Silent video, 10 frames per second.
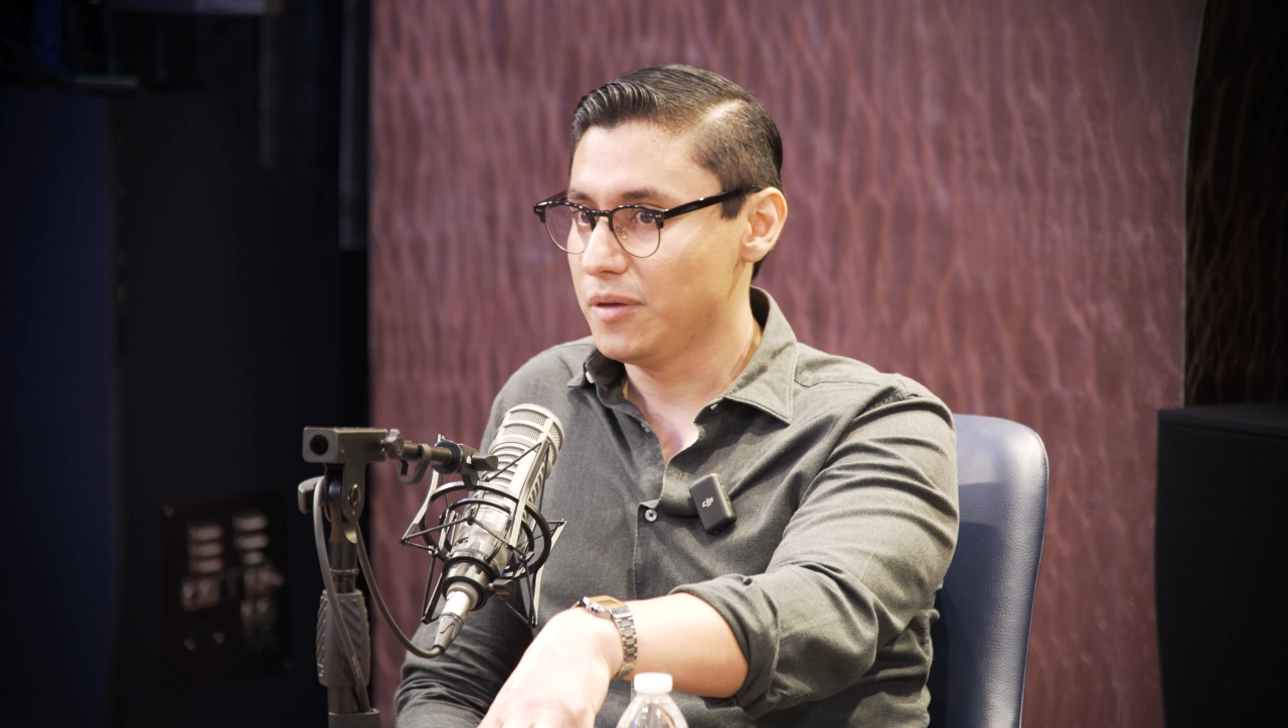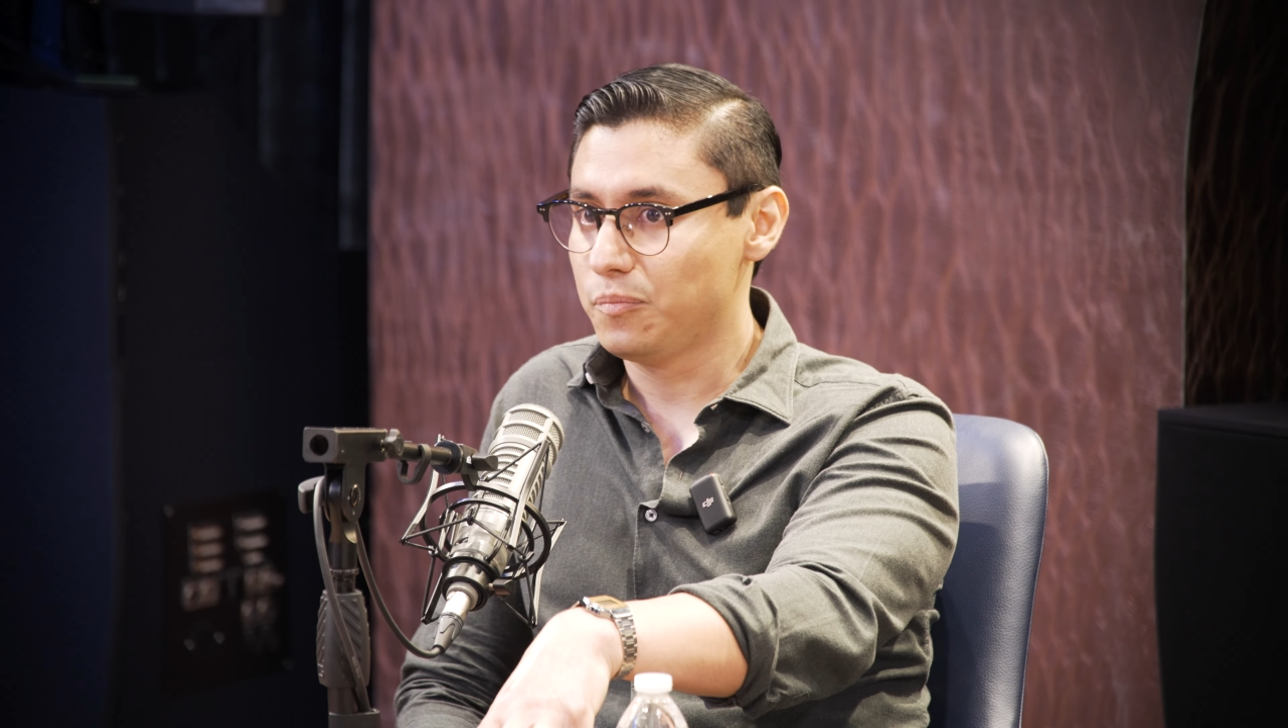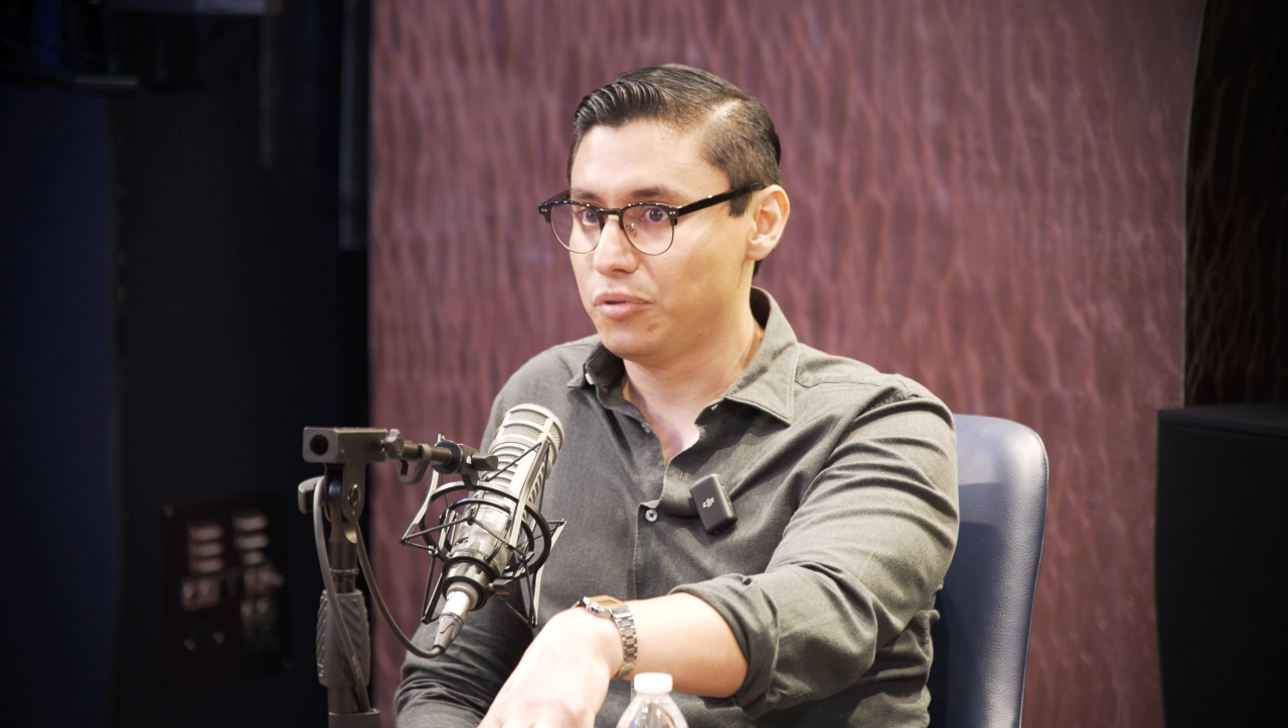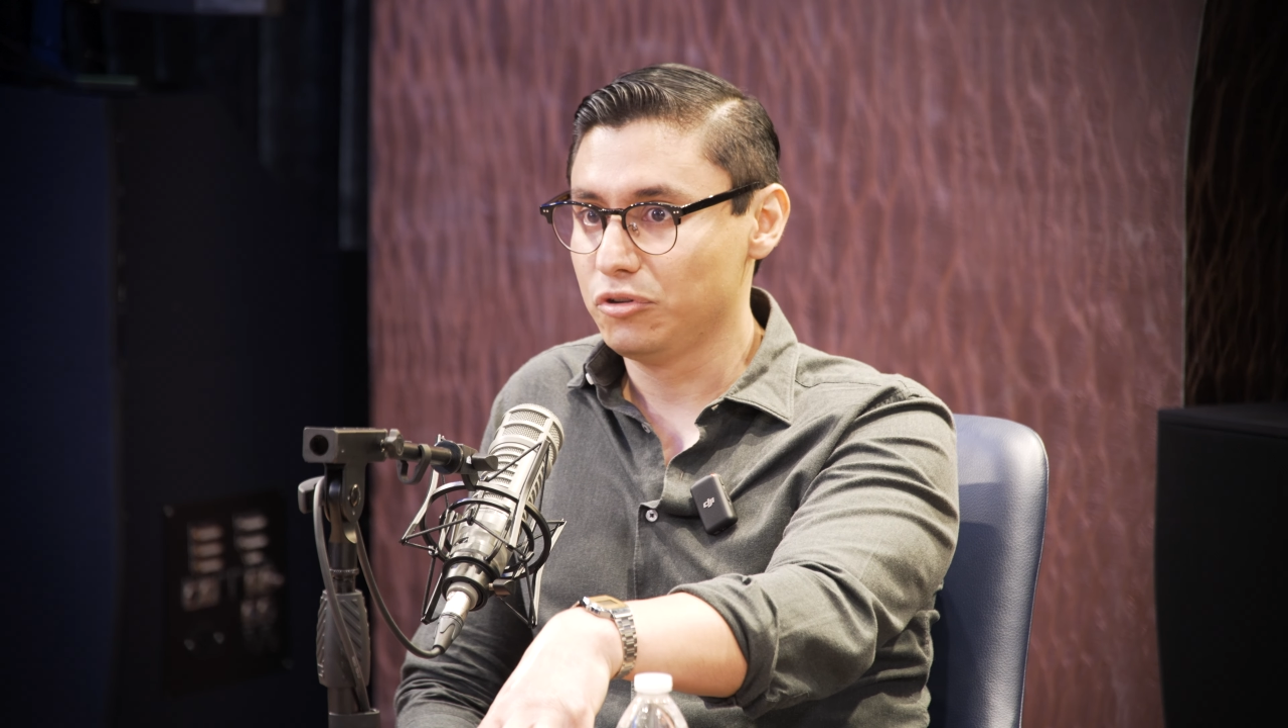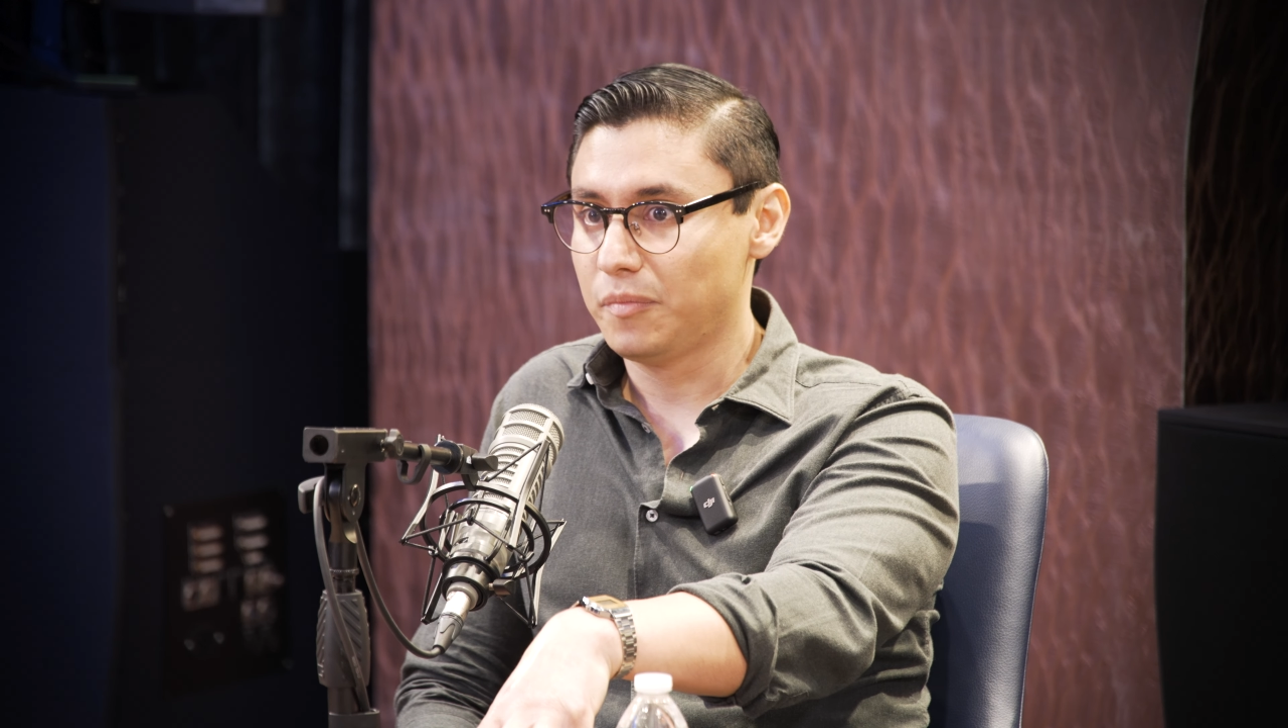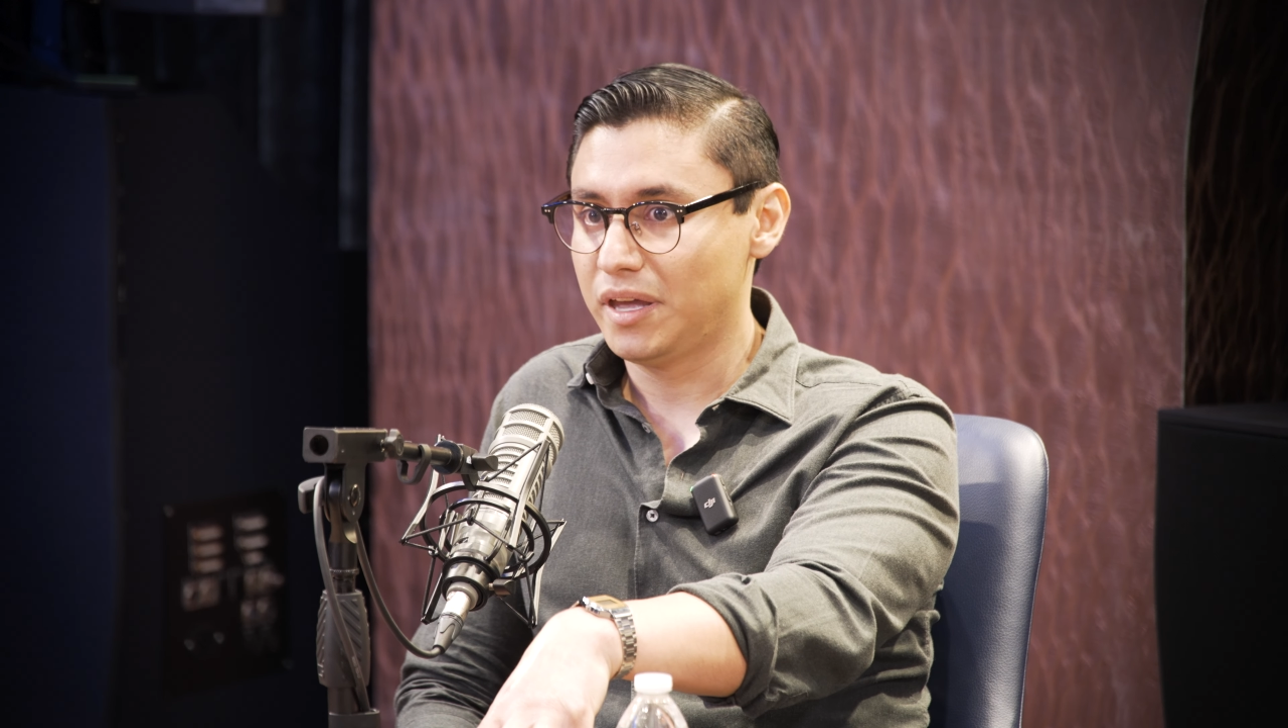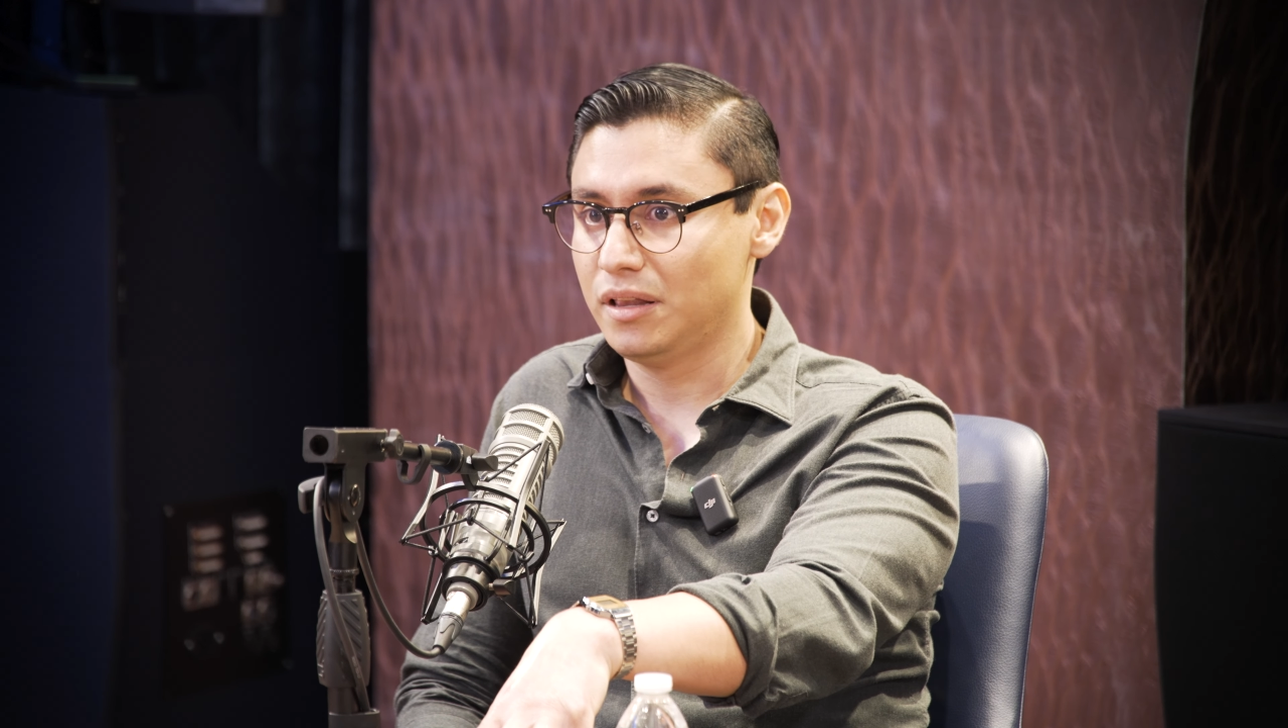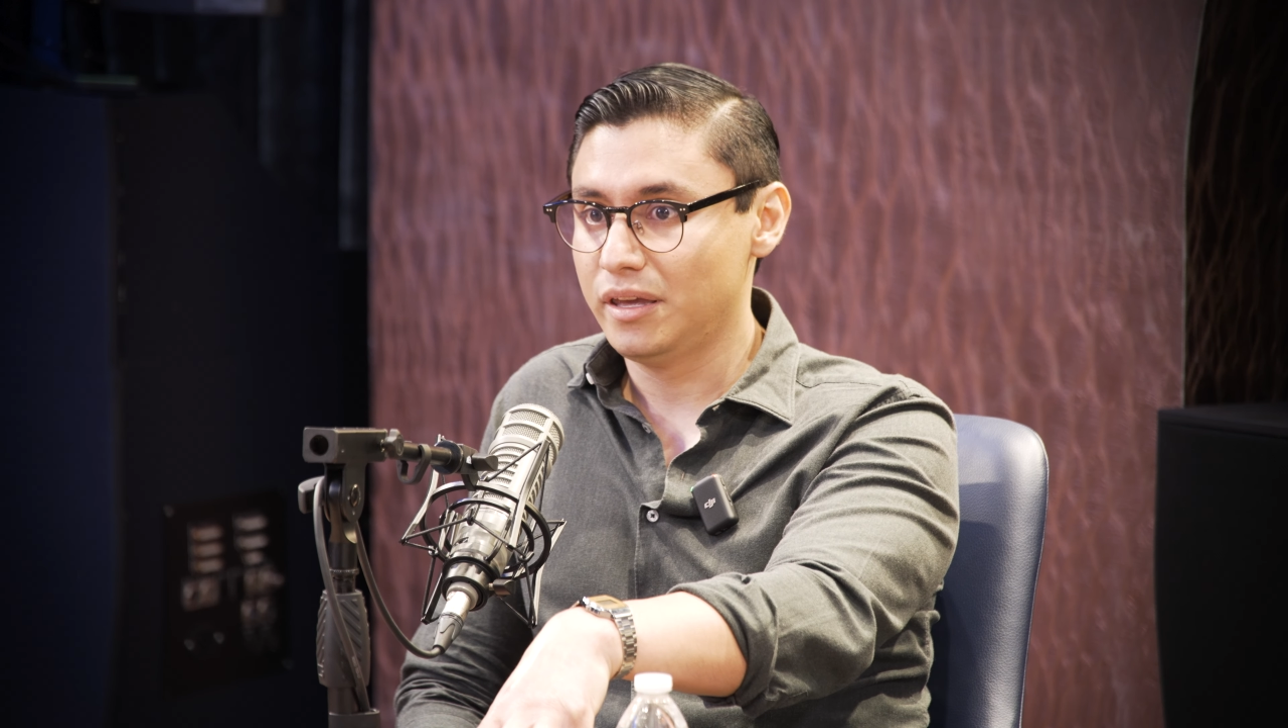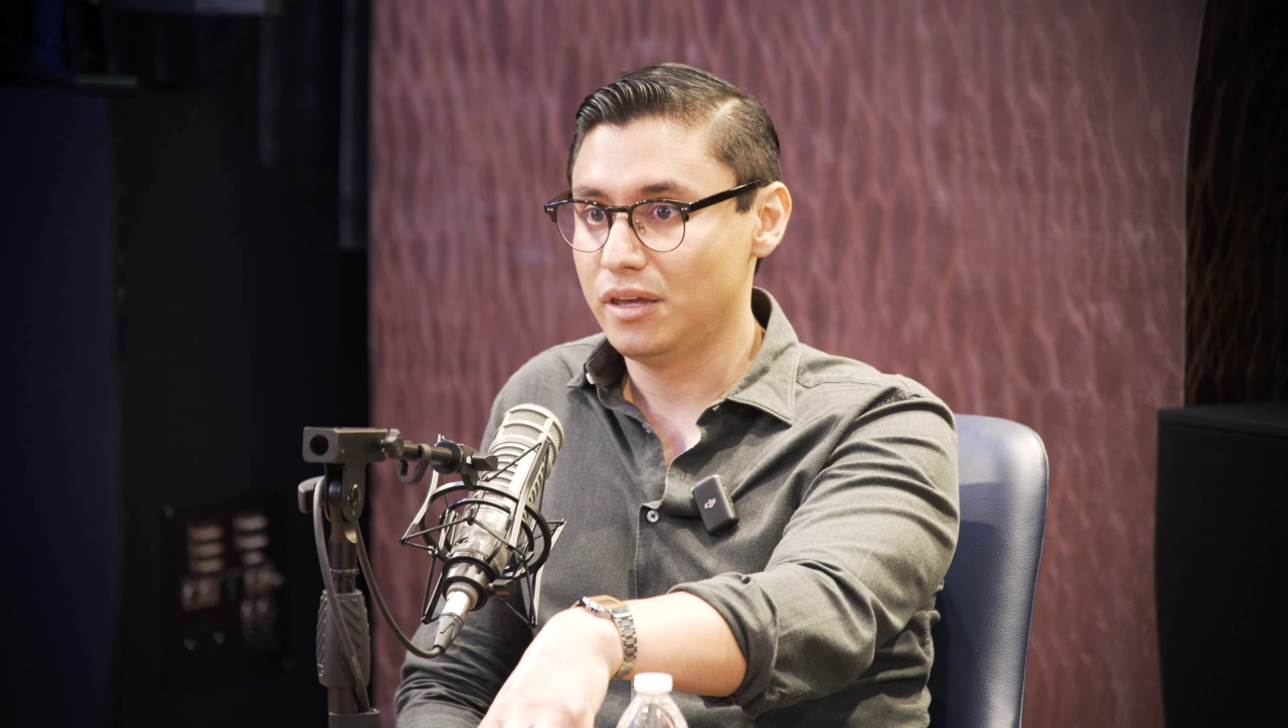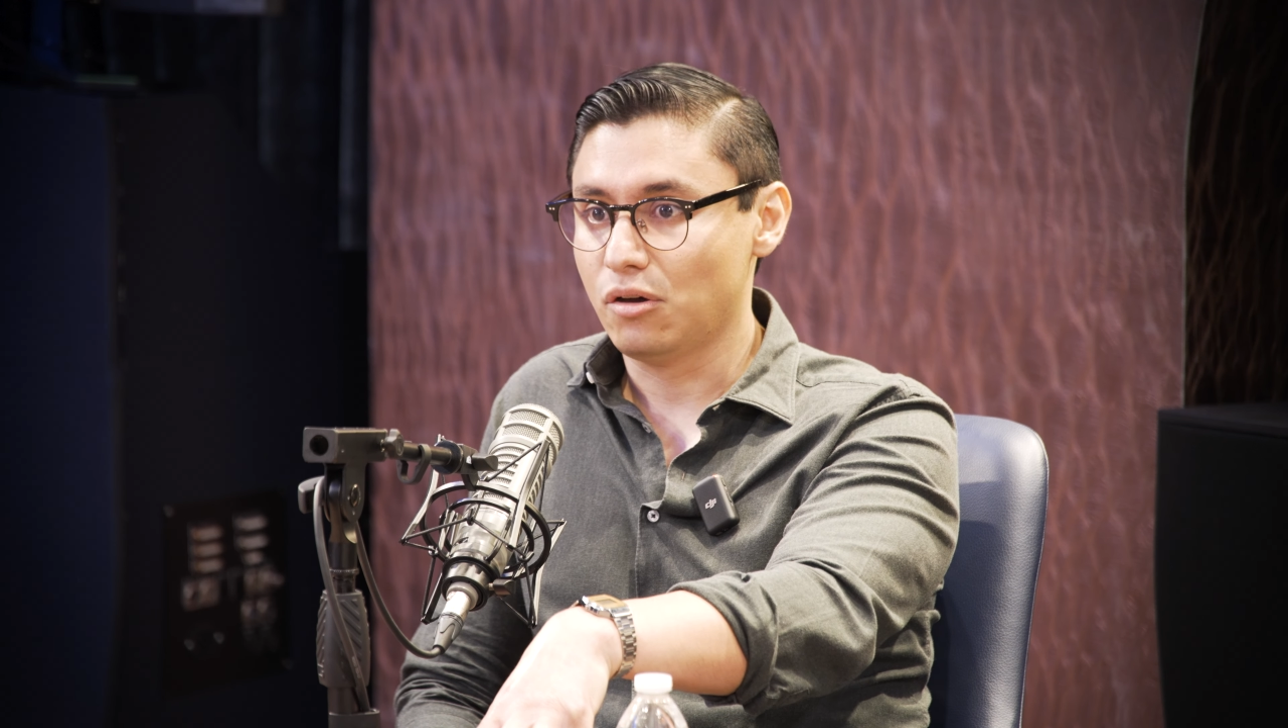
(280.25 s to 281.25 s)
been put
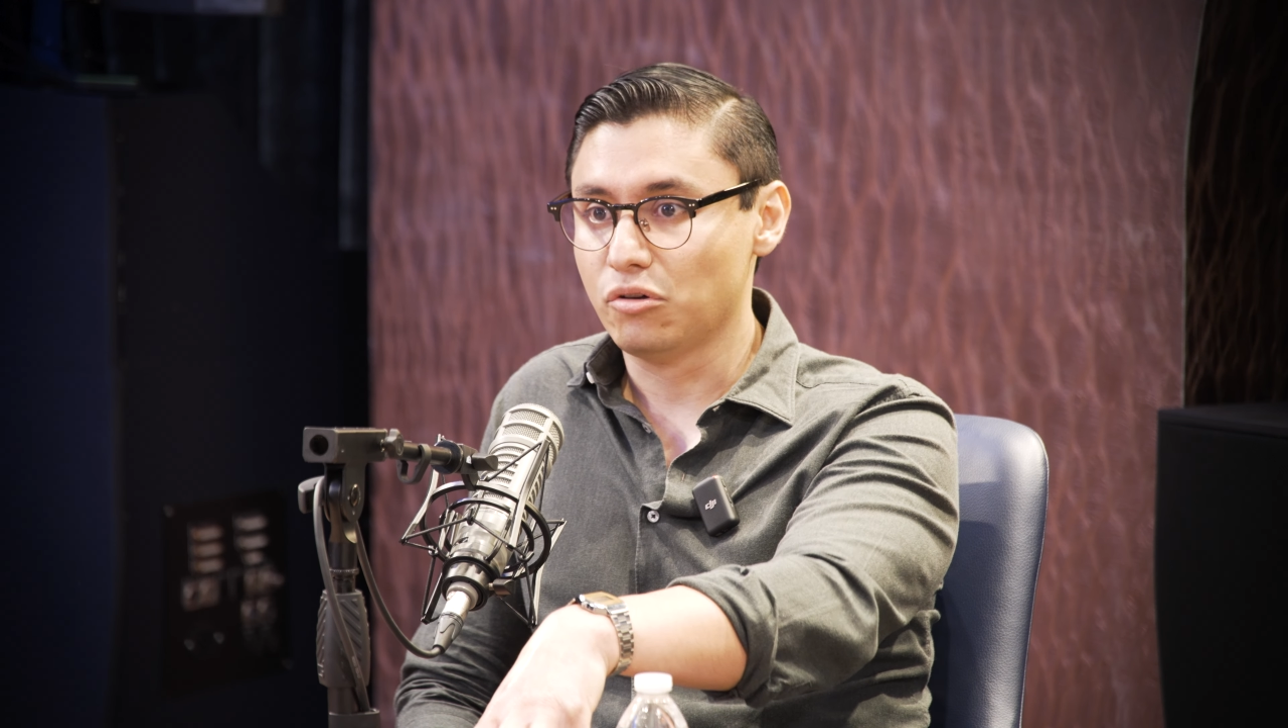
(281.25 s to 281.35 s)
mainly